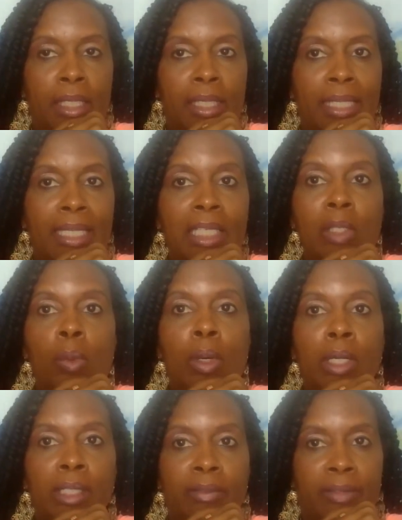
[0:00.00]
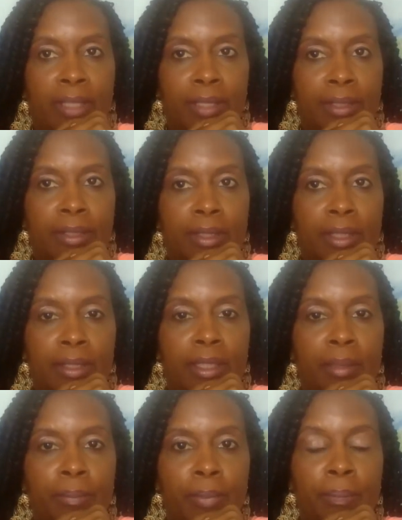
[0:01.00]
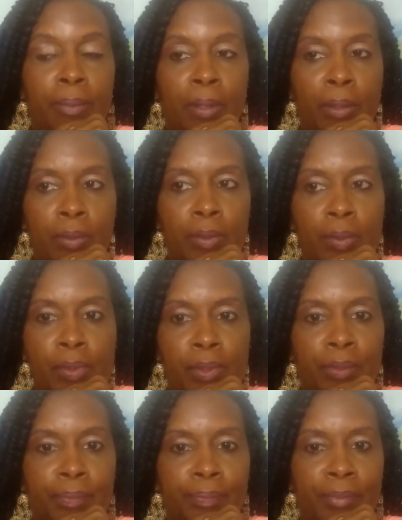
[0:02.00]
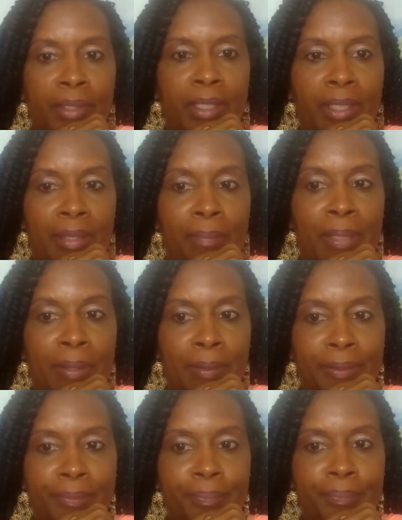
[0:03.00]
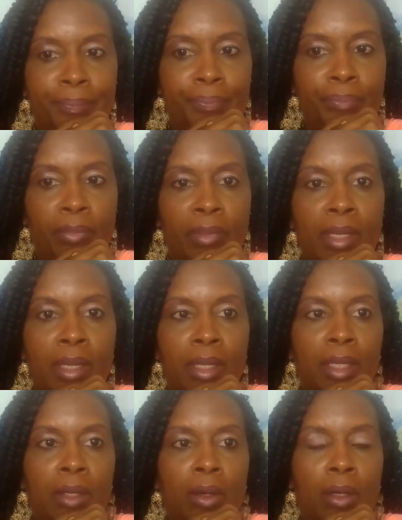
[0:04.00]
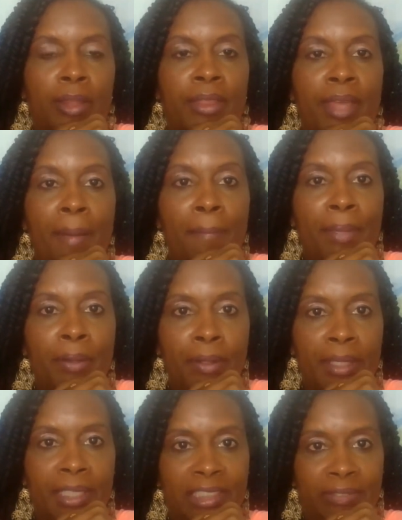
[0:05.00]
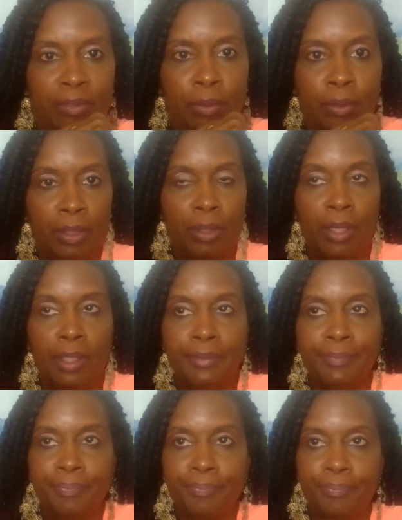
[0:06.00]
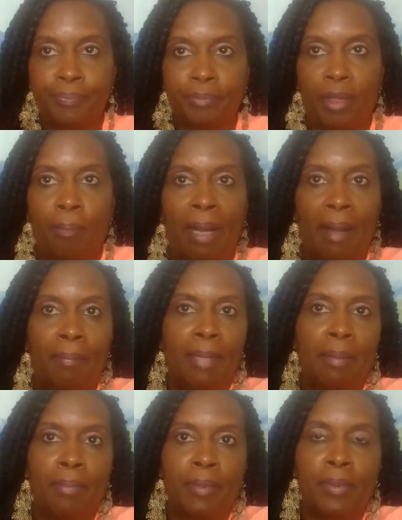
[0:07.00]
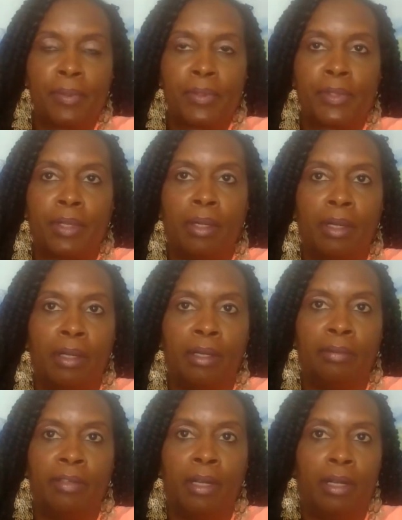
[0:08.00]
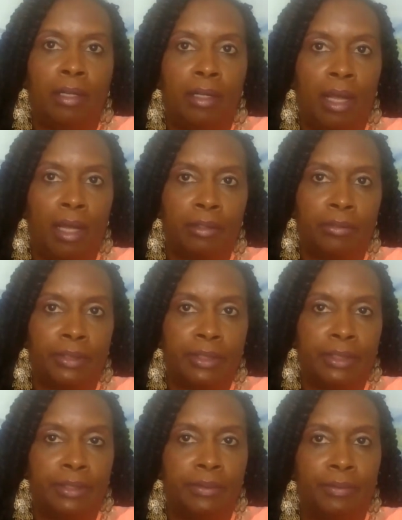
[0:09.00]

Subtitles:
any one of us can propose a bill. That bill gets voted on by members of Congress,